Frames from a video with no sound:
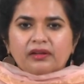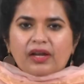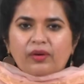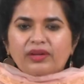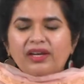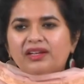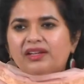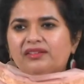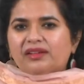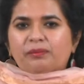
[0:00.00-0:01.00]
Now, here
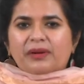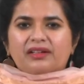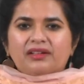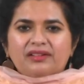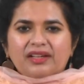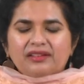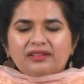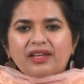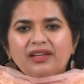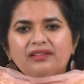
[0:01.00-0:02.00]
is a practice
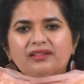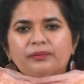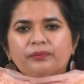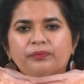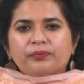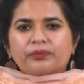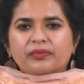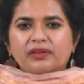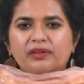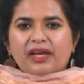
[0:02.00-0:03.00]
exercise,
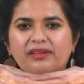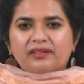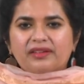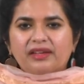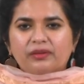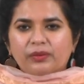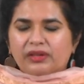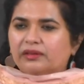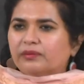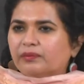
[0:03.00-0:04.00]
exercise
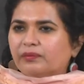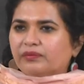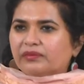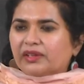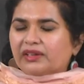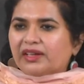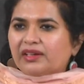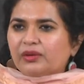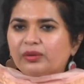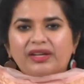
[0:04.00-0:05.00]
1. Take
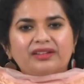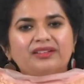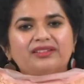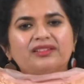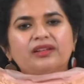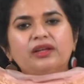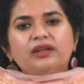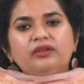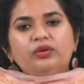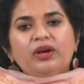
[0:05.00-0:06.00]
a look at this.
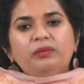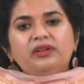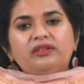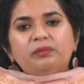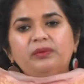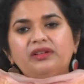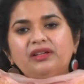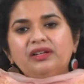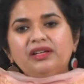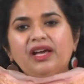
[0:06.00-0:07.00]
You have been
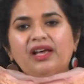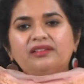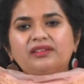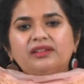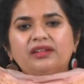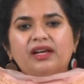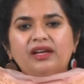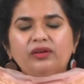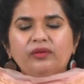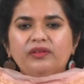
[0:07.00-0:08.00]
repeatedly asking the
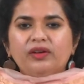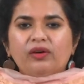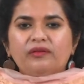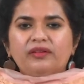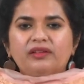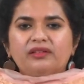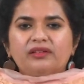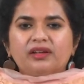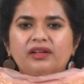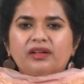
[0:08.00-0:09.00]
head of the office